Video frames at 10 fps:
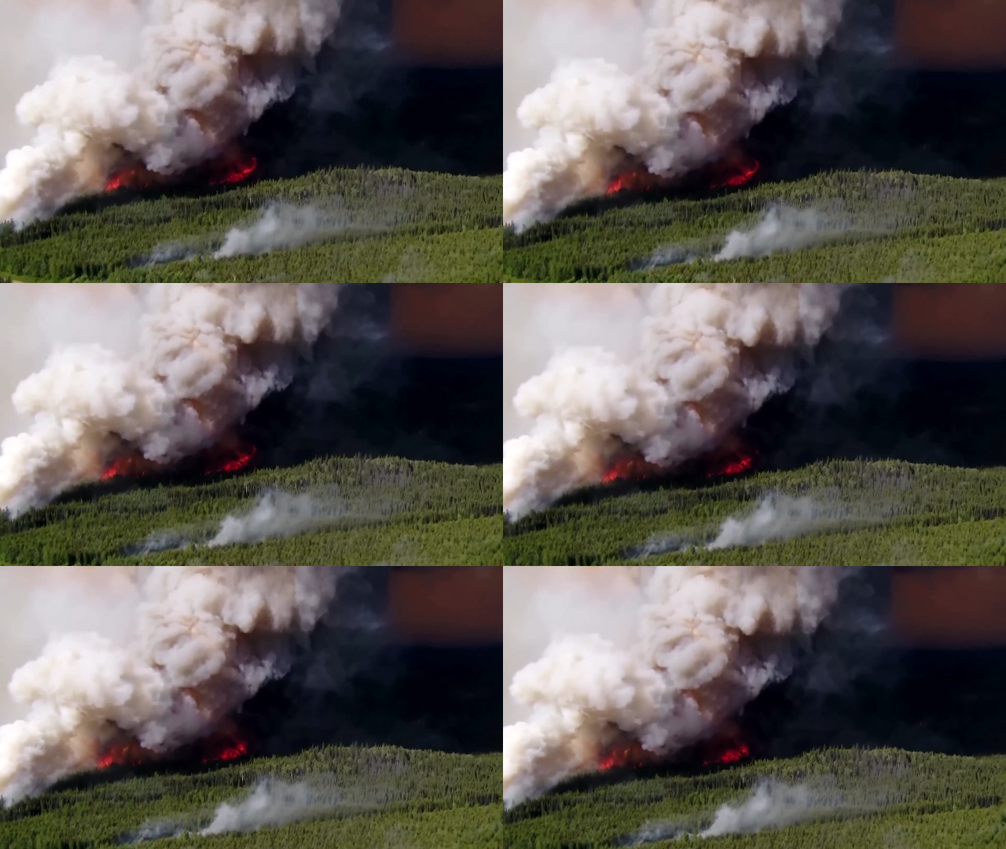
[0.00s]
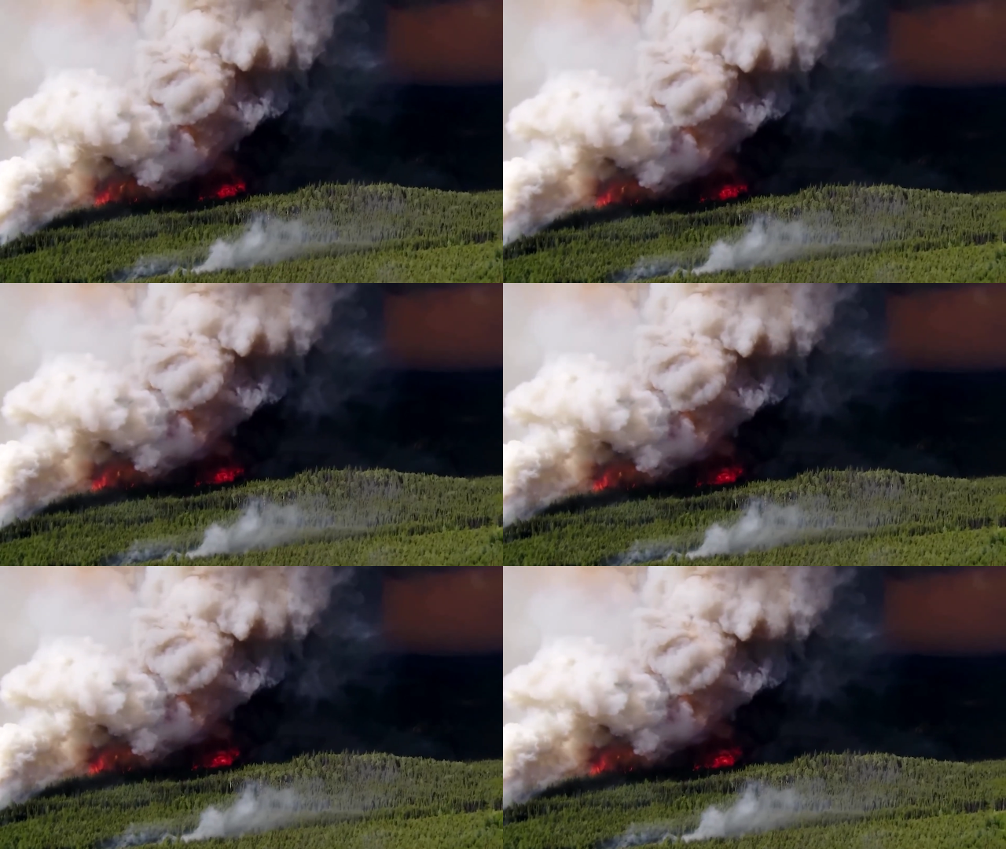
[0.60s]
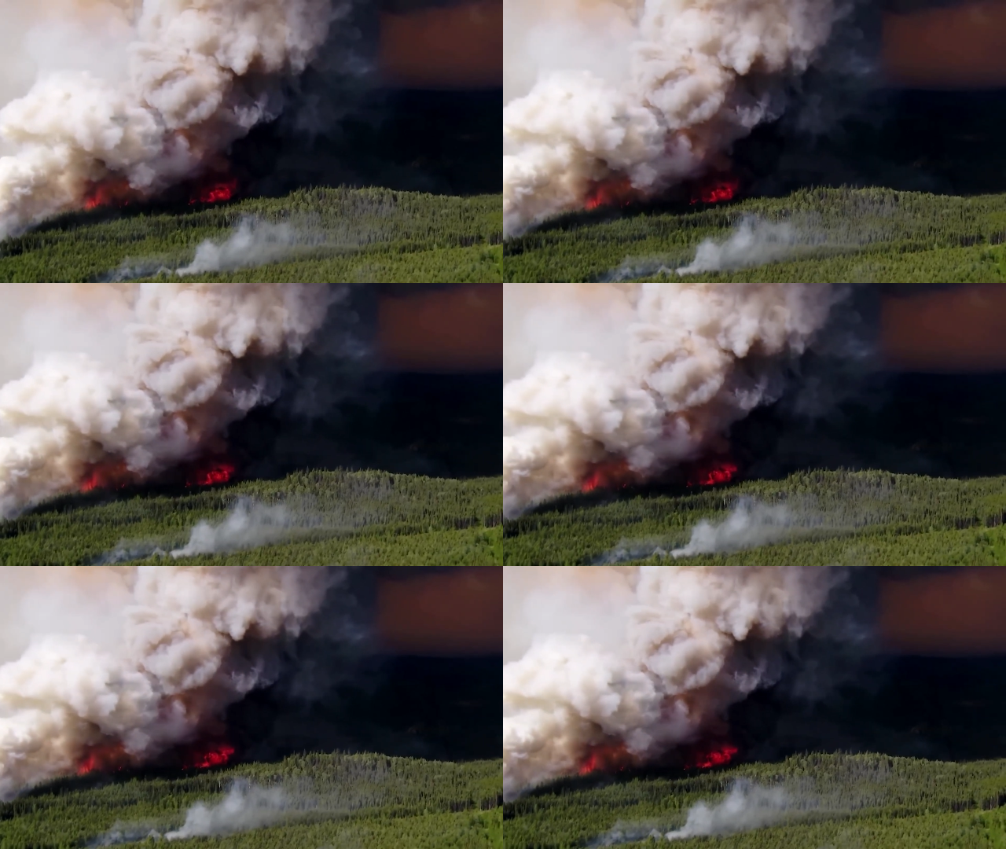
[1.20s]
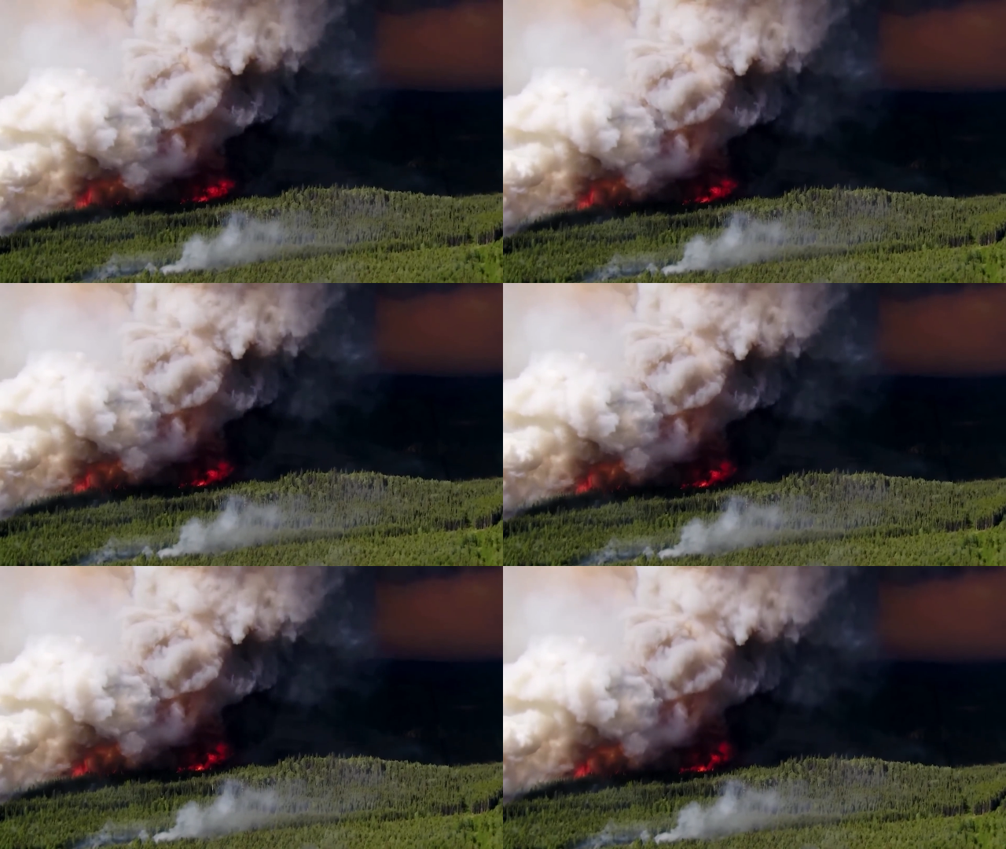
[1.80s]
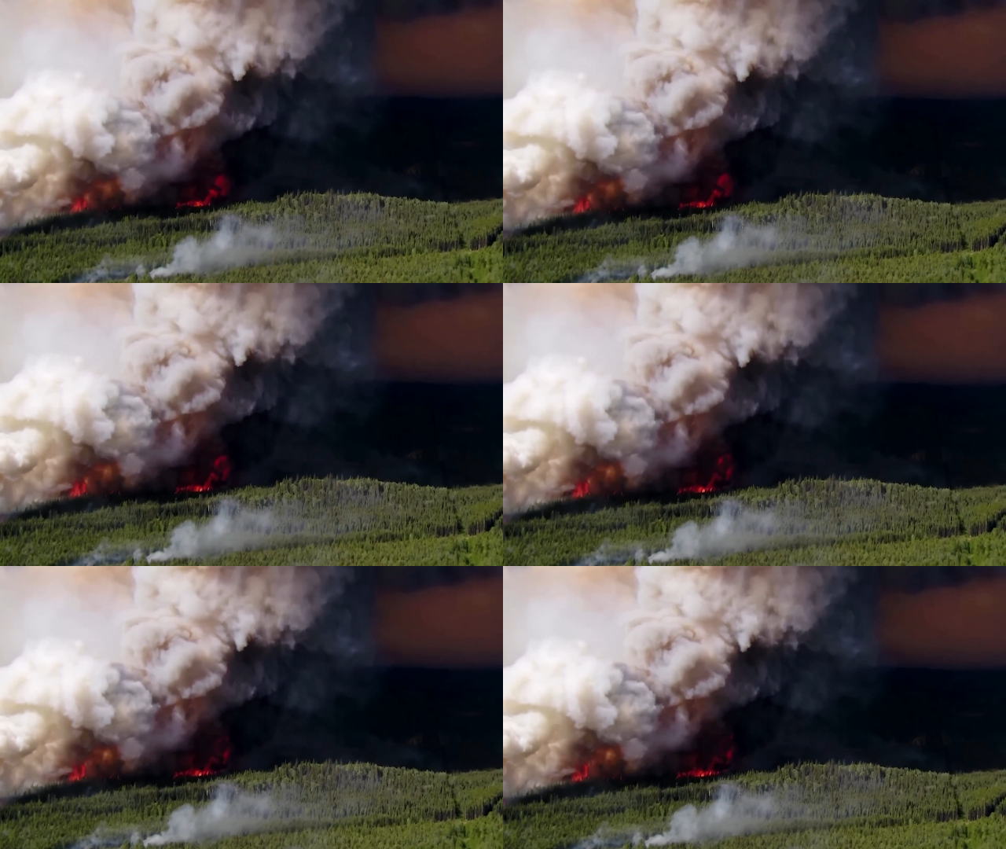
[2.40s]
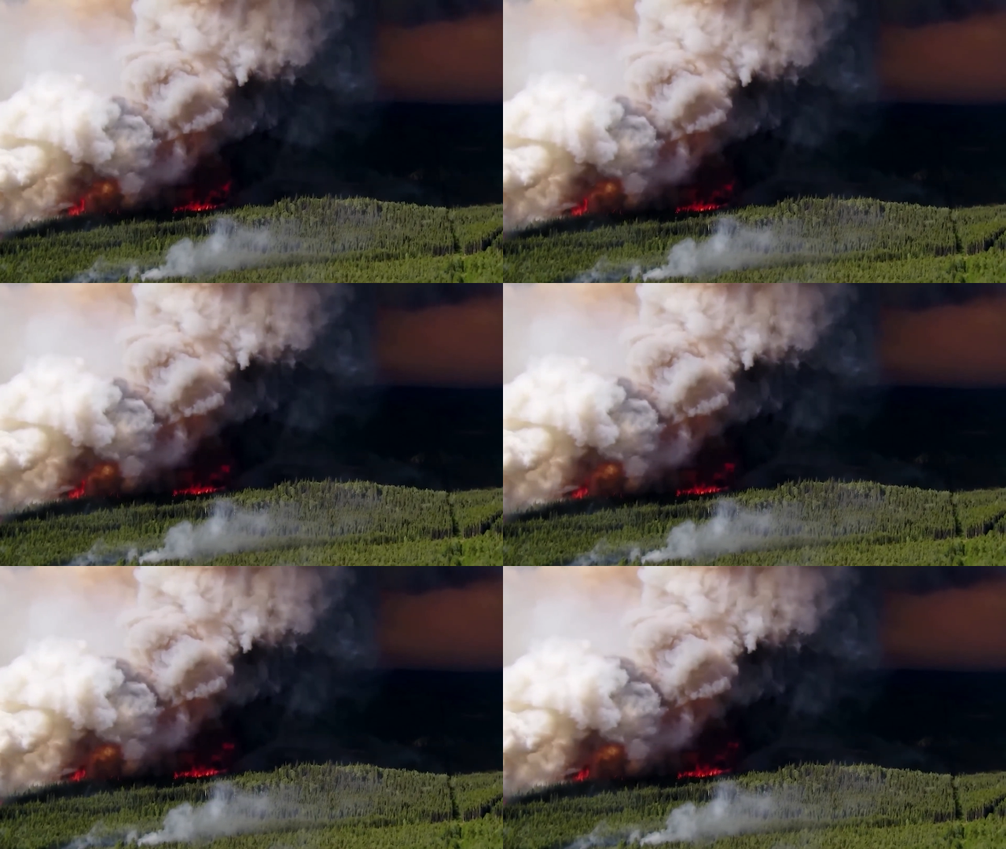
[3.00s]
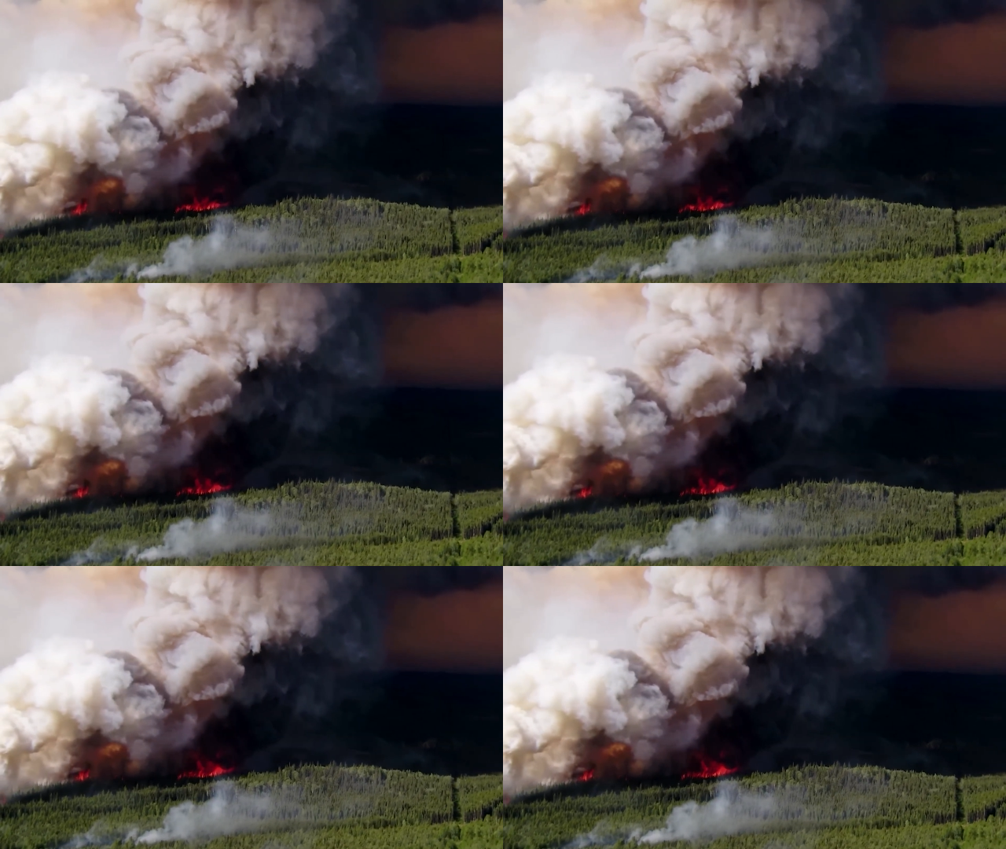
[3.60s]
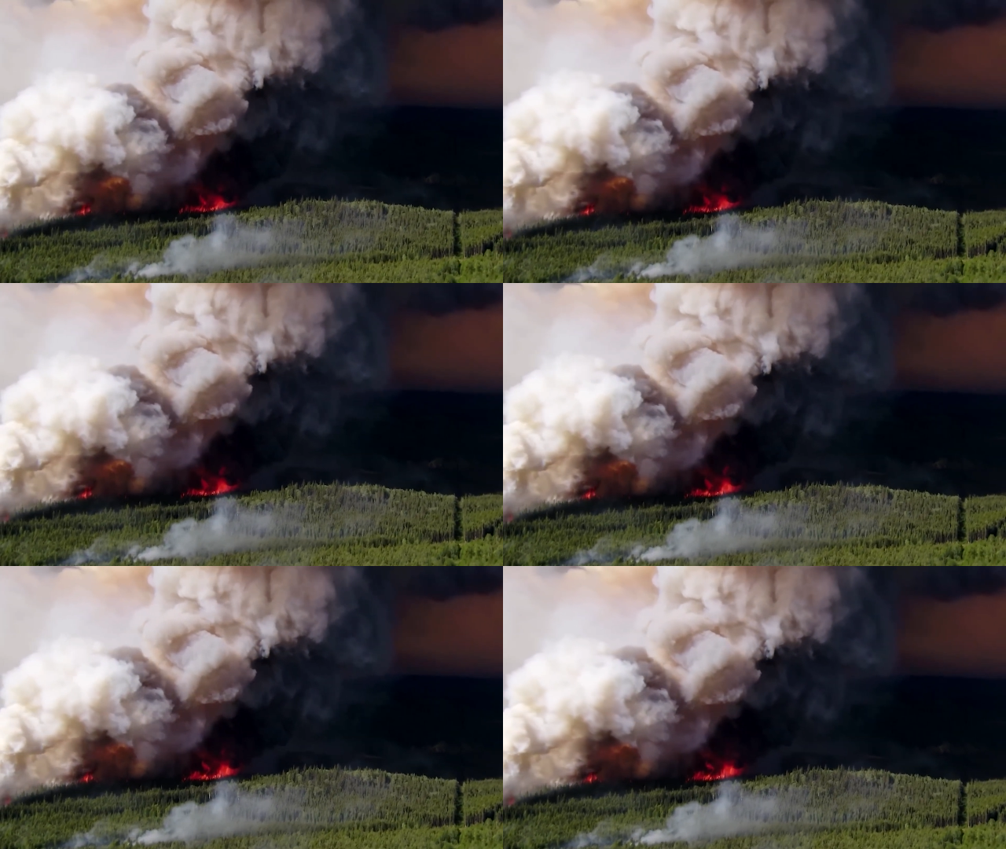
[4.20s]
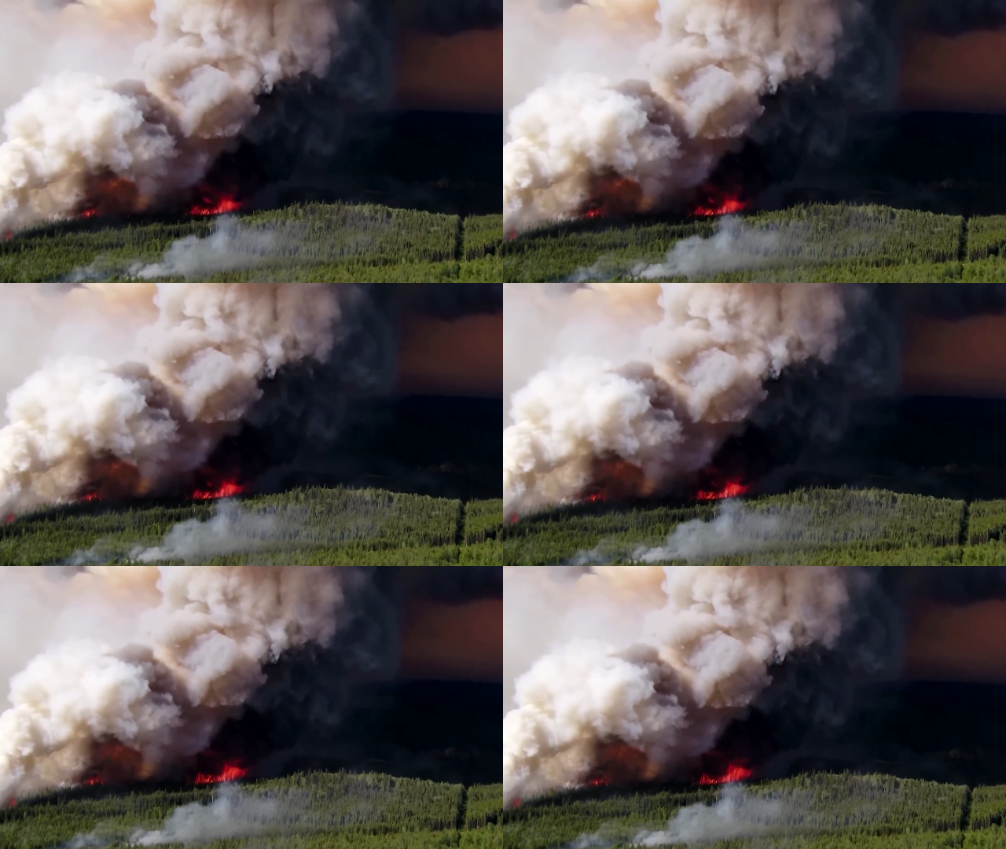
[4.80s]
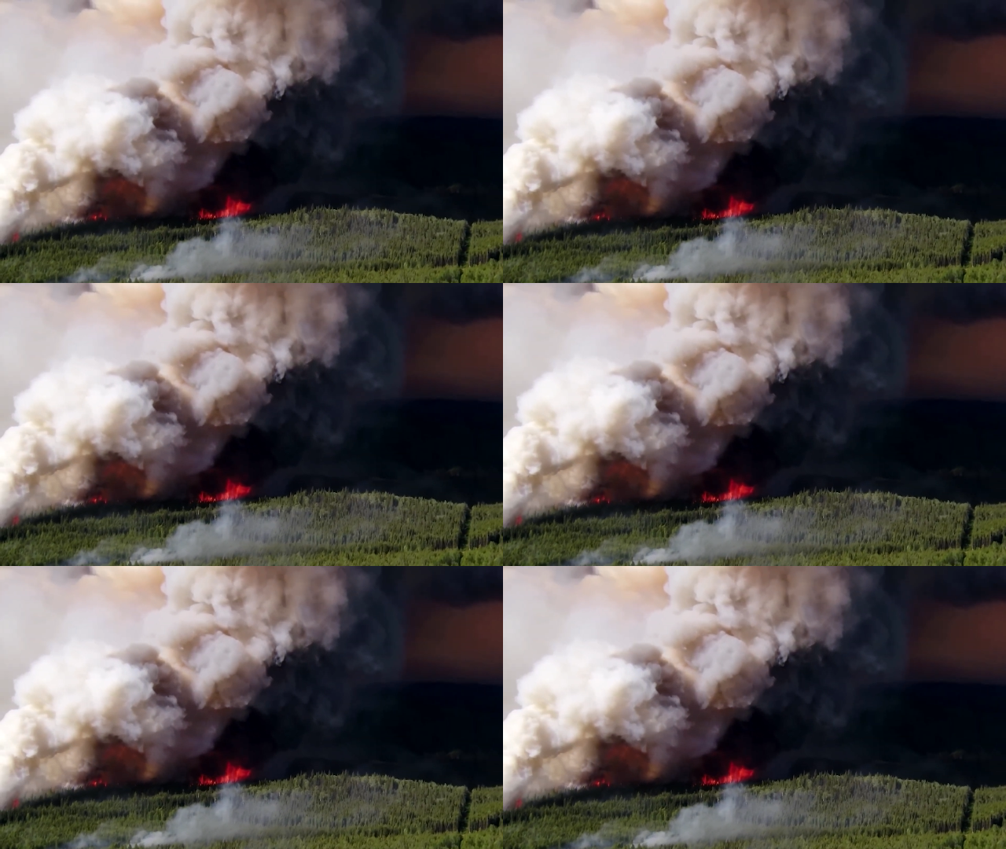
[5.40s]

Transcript: [unreadable: no face in view]